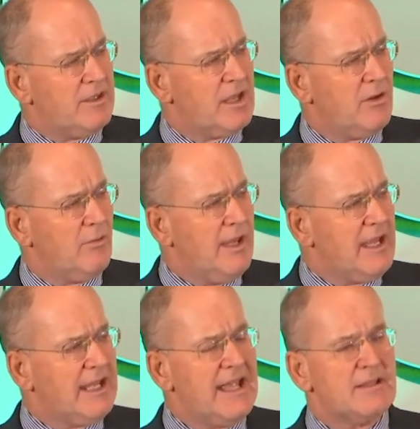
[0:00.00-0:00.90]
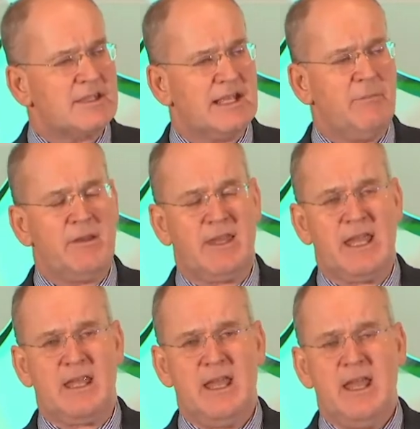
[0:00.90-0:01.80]
to get some of
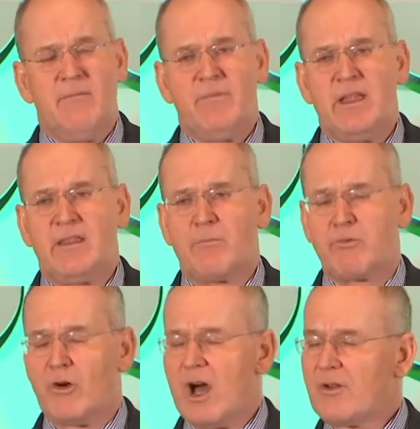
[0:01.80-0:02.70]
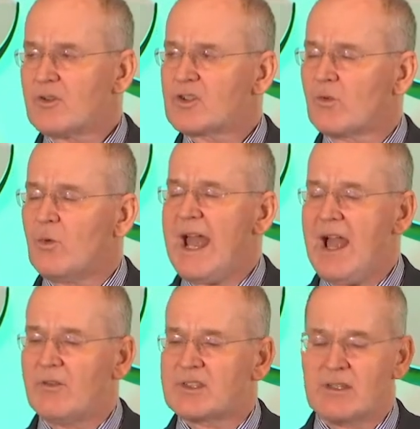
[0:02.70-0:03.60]
the broader surround,